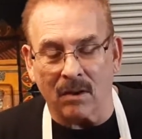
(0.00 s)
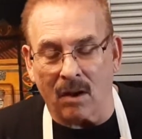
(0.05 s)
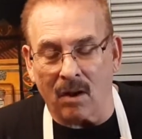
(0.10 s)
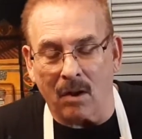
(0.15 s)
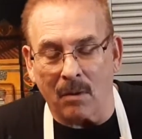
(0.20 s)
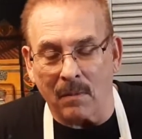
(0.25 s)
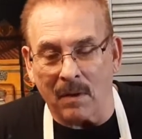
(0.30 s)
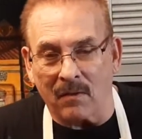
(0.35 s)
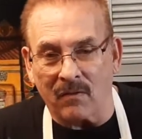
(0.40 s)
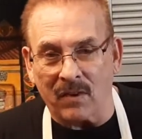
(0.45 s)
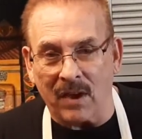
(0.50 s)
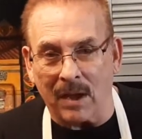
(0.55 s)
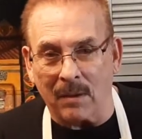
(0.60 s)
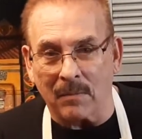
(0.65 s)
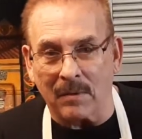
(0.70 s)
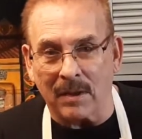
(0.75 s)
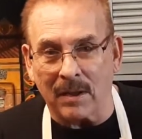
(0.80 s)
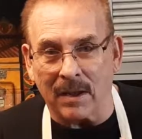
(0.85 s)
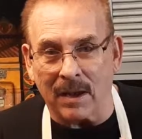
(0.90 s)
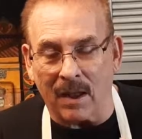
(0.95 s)
all my
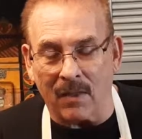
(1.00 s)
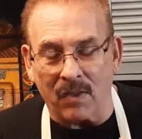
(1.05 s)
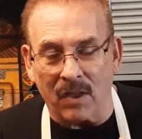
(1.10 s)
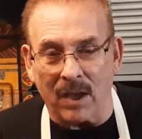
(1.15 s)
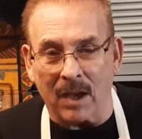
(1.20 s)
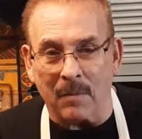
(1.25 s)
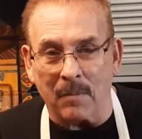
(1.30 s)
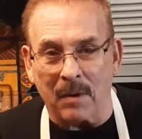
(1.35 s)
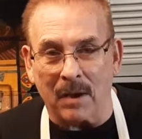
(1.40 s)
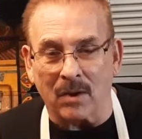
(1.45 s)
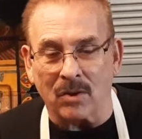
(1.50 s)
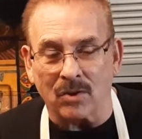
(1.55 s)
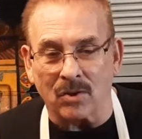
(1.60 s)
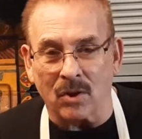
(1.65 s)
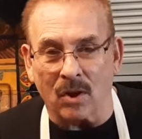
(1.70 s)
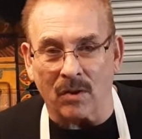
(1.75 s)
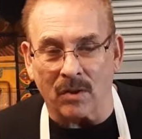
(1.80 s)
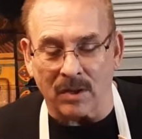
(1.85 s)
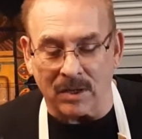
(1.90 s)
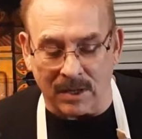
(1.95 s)
family, and I think about
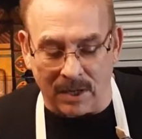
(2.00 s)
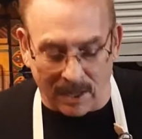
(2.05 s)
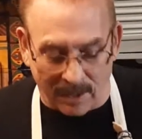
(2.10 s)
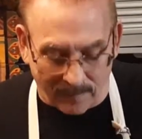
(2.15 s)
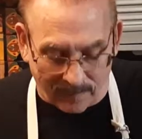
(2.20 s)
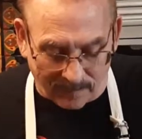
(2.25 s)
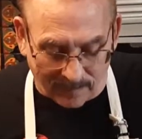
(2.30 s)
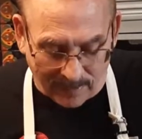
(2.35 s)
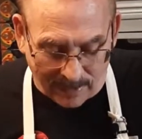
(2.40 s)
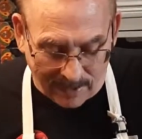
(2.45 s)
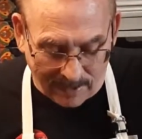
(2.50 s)
you all the time.